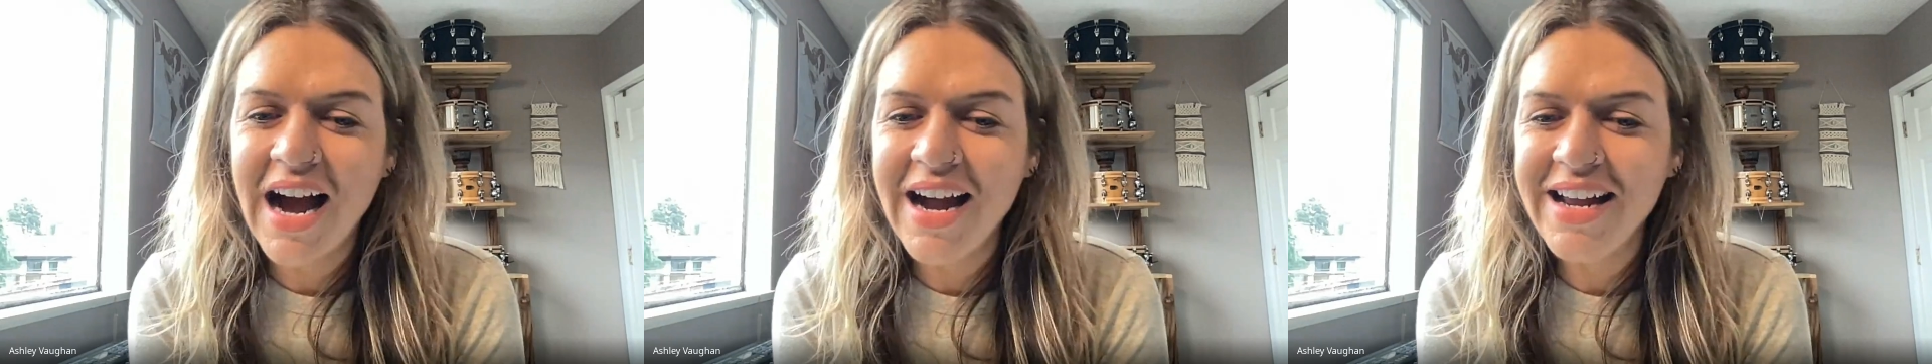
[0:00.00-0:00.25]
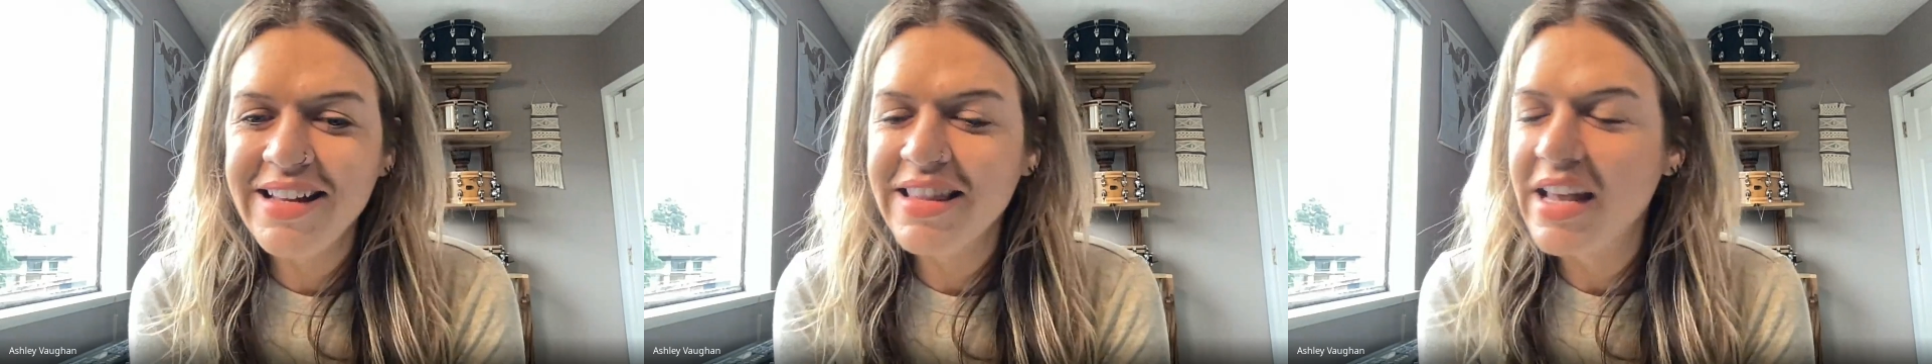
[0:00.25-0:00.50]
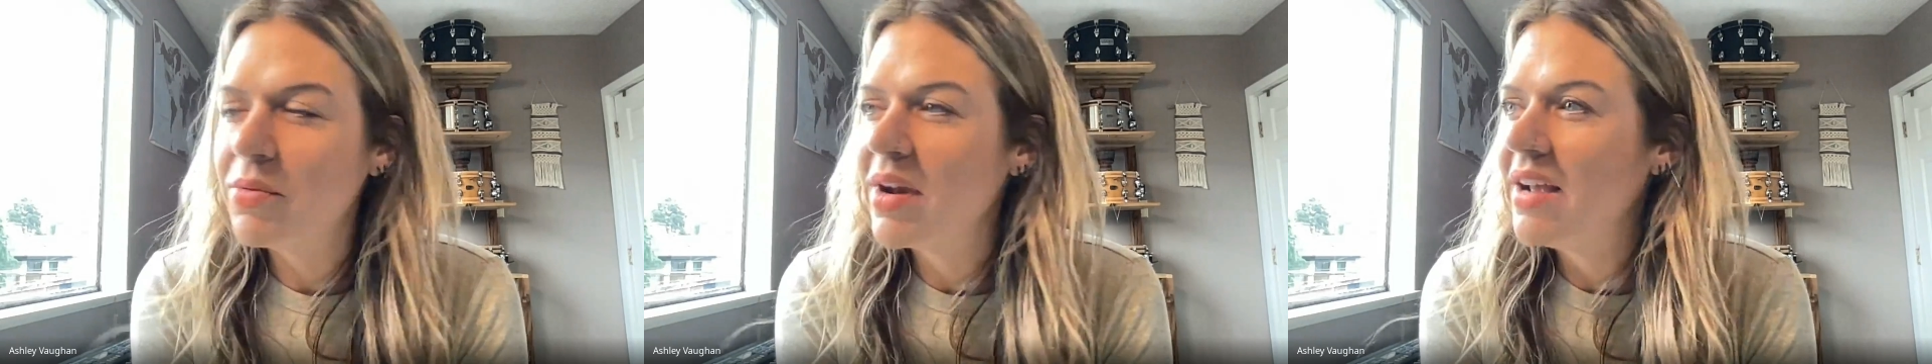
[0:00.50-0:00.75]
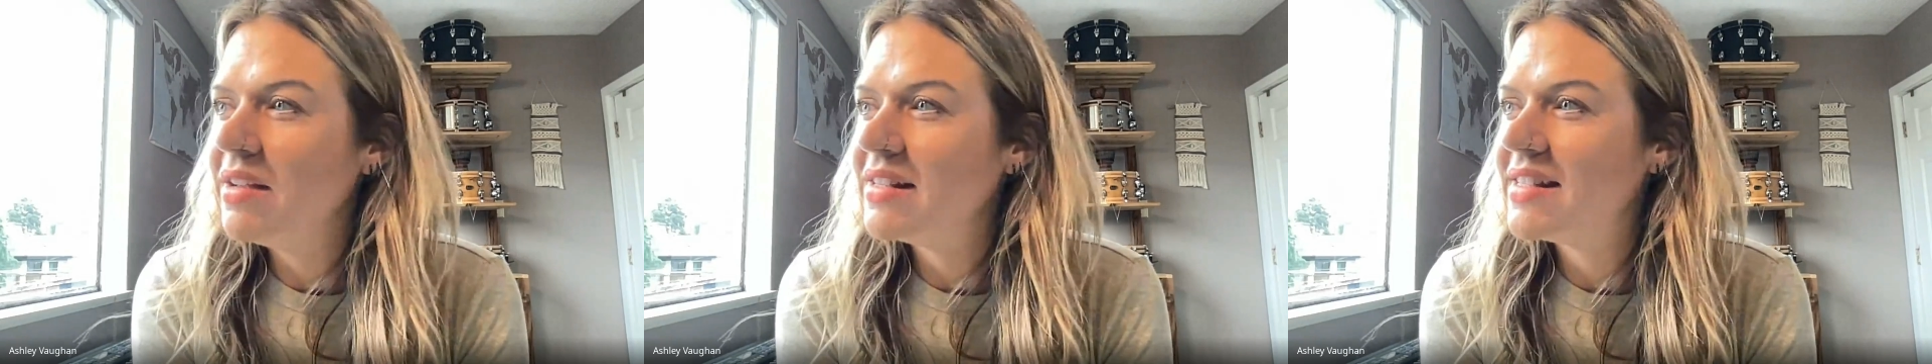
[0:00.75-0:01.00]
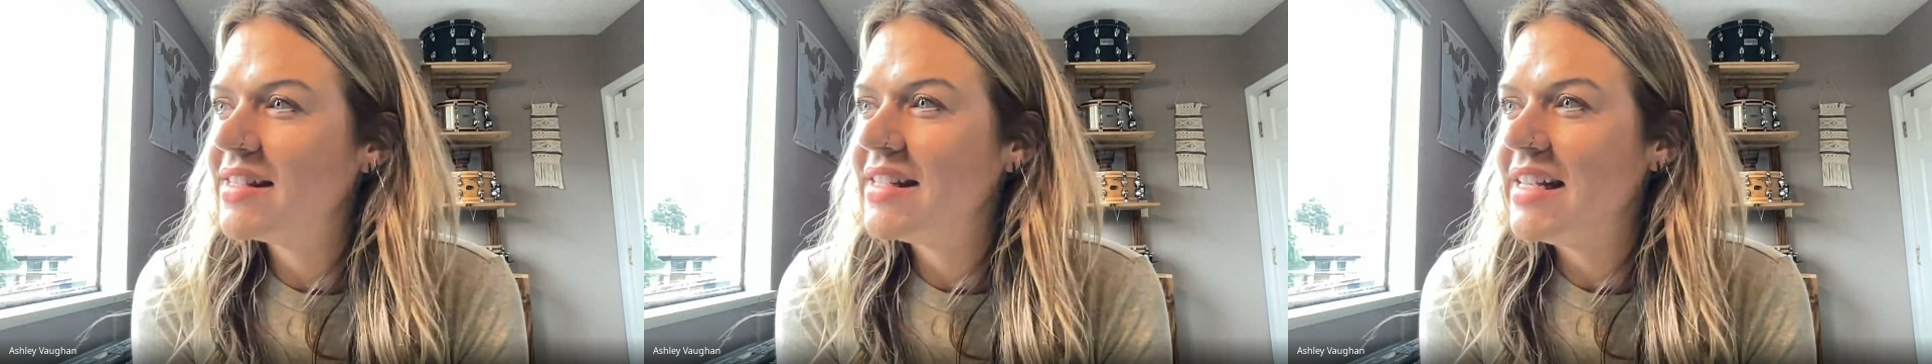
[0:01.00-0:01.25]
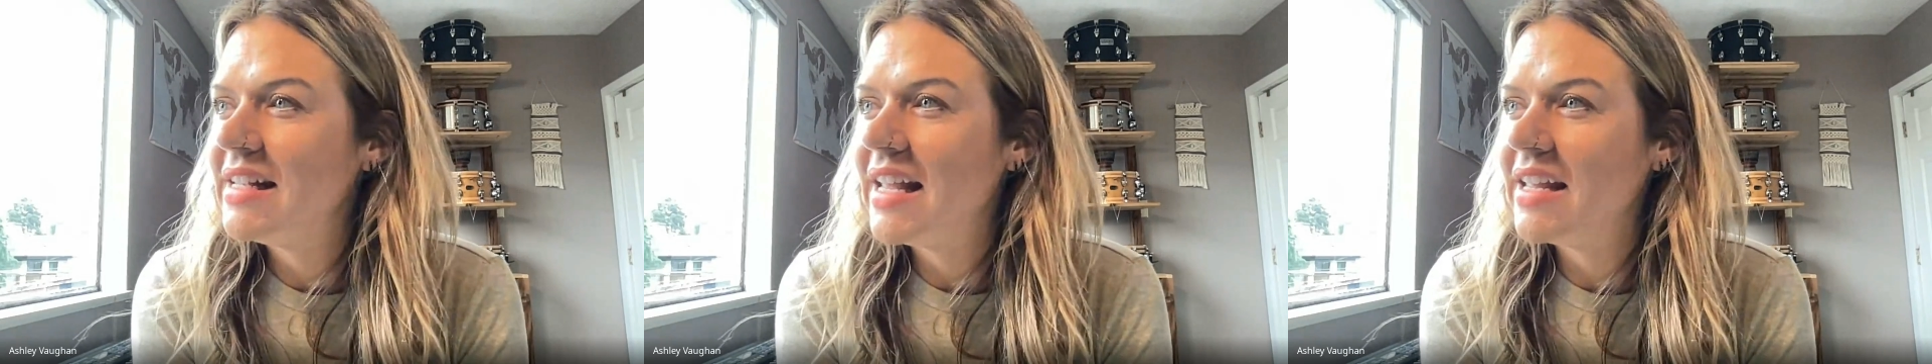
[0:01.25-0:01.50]
when I
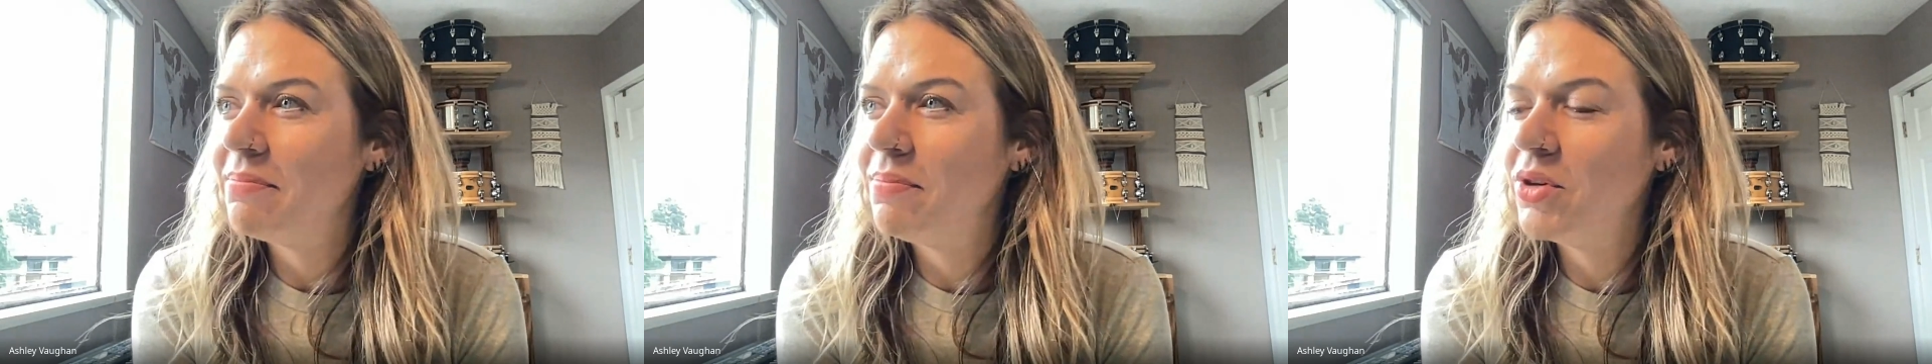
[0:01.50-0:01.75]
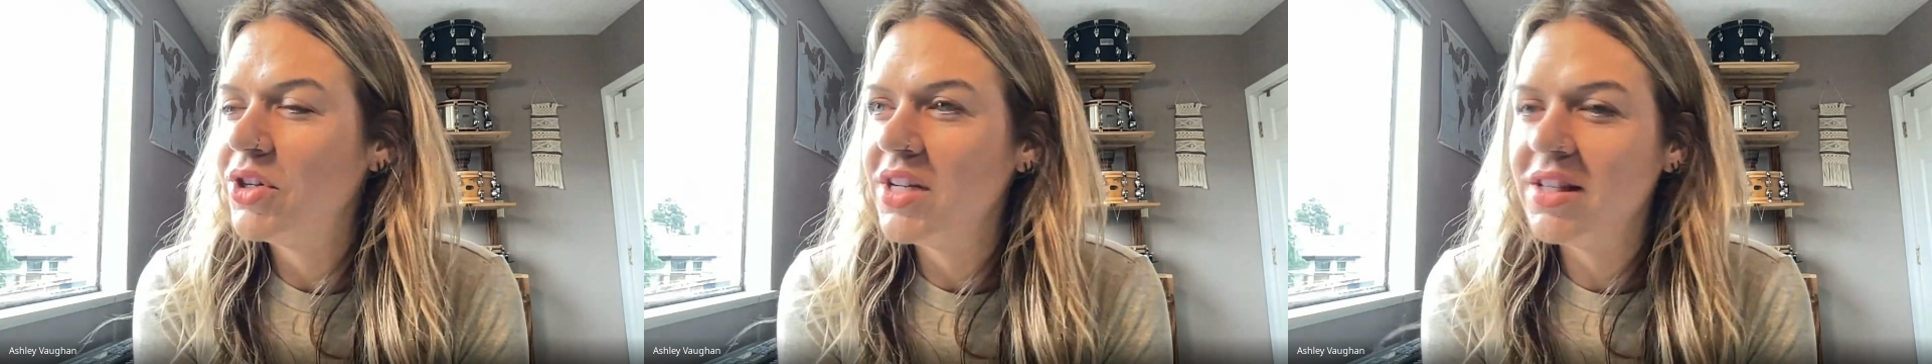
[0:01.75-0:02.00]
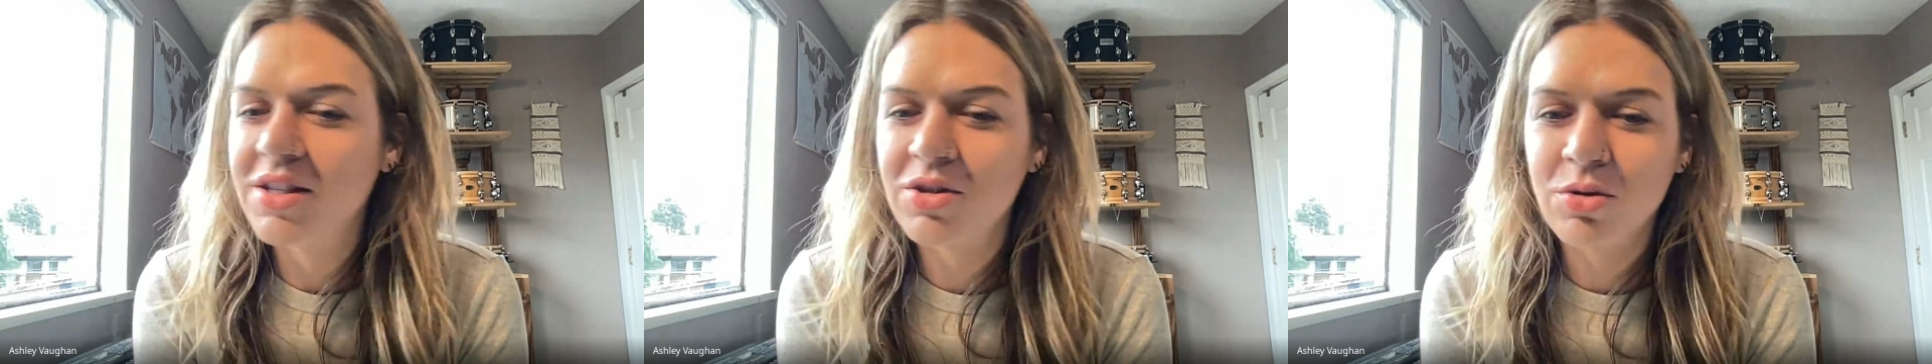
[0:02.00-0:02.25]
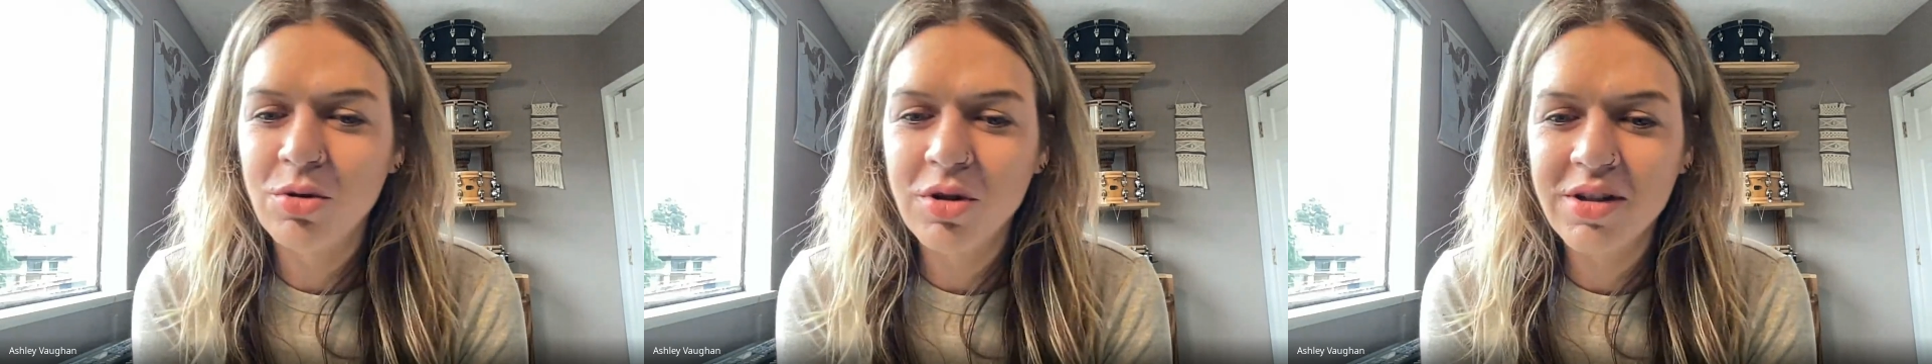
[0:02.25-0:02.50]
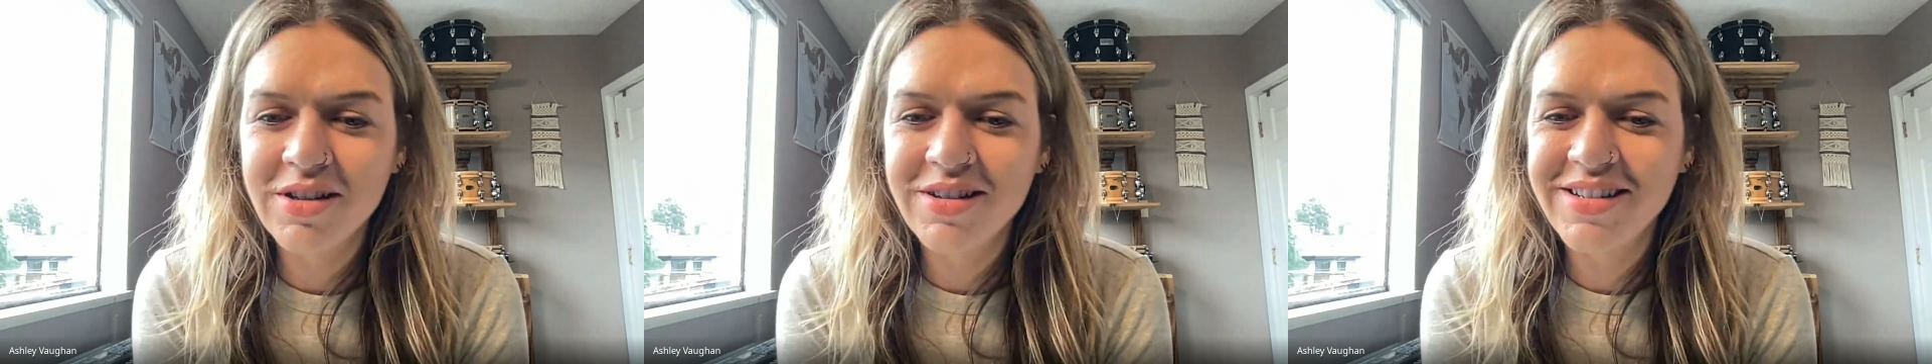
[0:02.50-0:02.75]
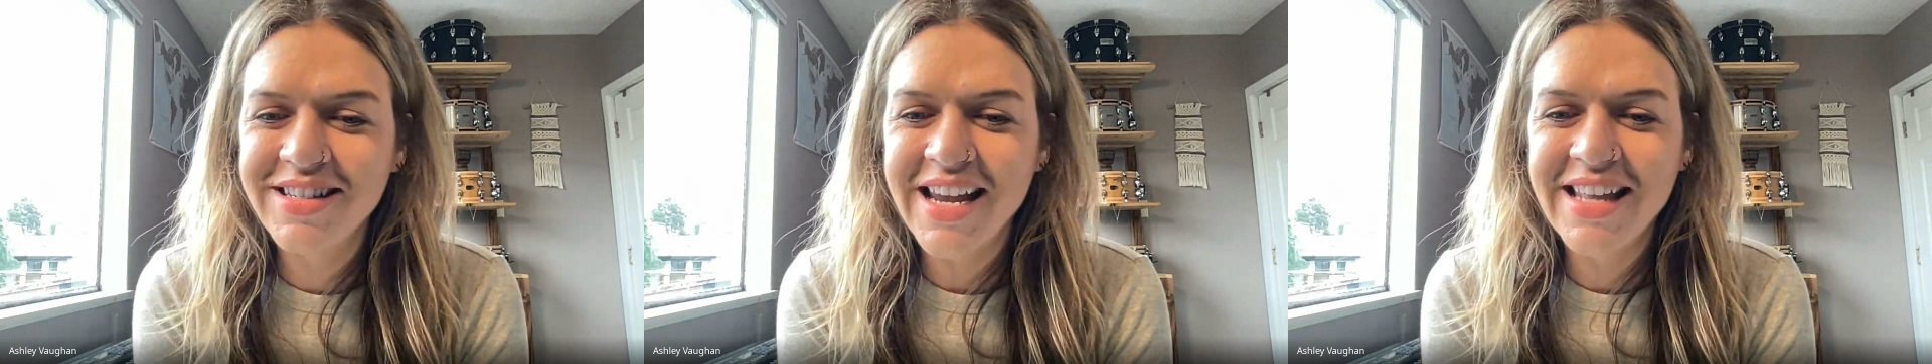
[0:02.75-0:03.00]
see like pushing
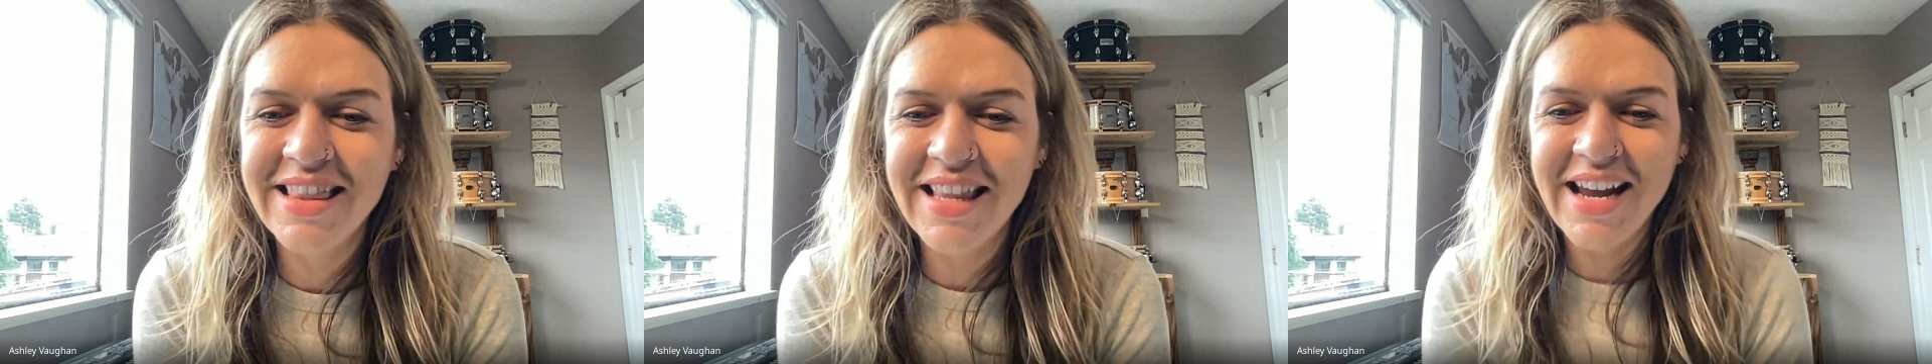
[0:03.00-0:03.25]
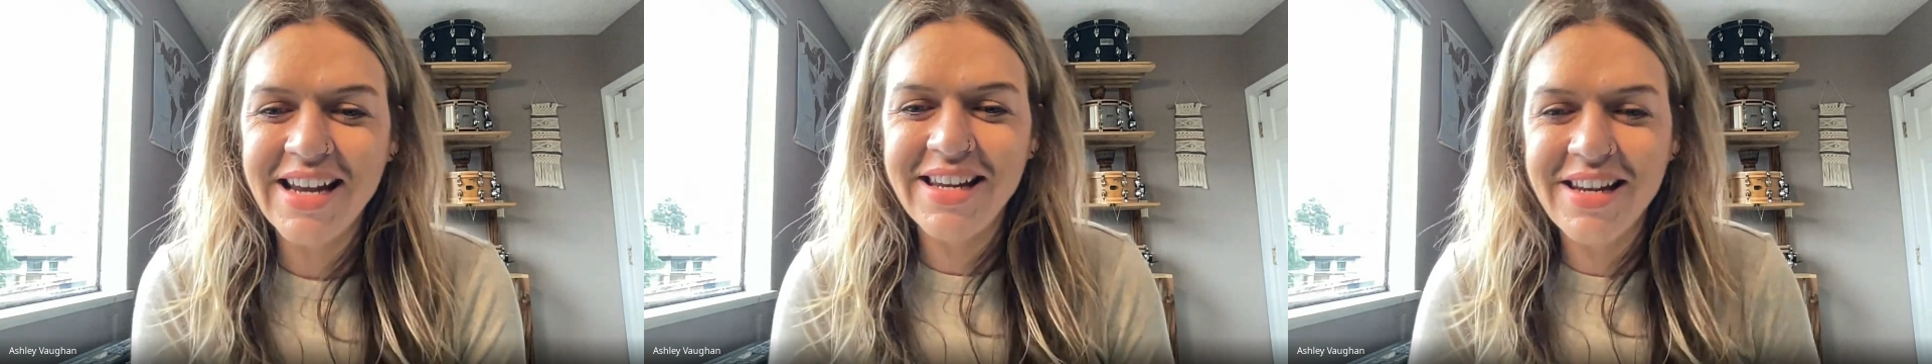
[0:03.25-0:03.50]
strollers and like,